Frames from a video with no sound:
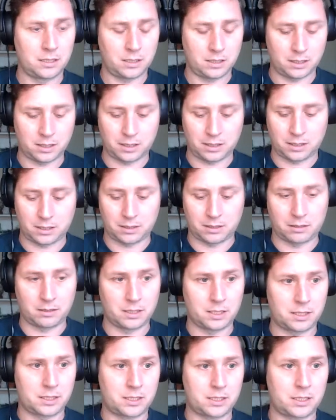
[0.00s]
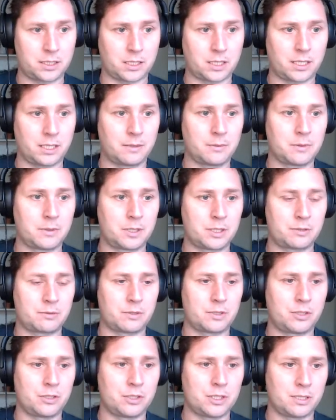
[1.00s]
let's say, it will just
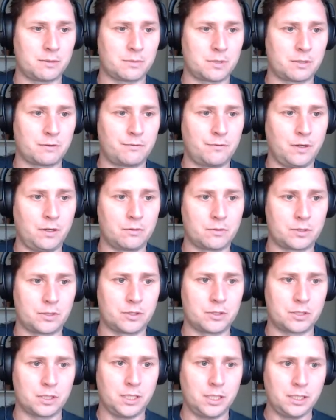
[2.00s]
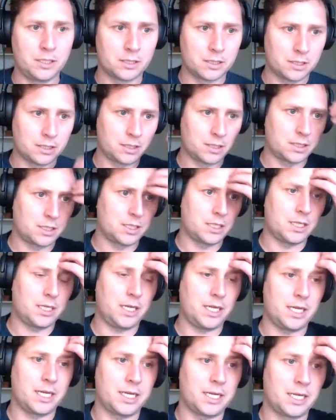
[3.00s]
return some default usually.
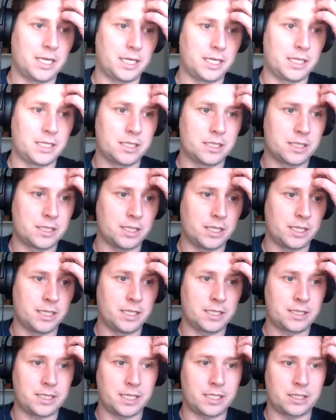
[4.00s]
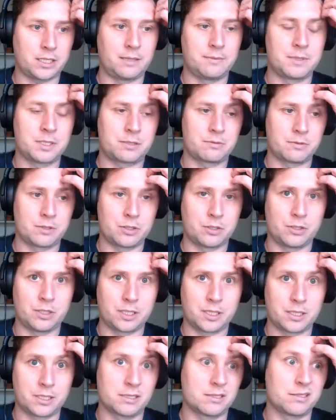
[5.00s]
And in this case, I'm just
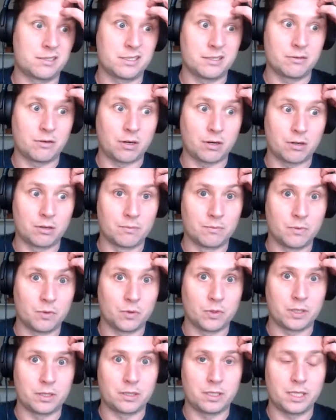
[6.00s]
returning the 0. Or,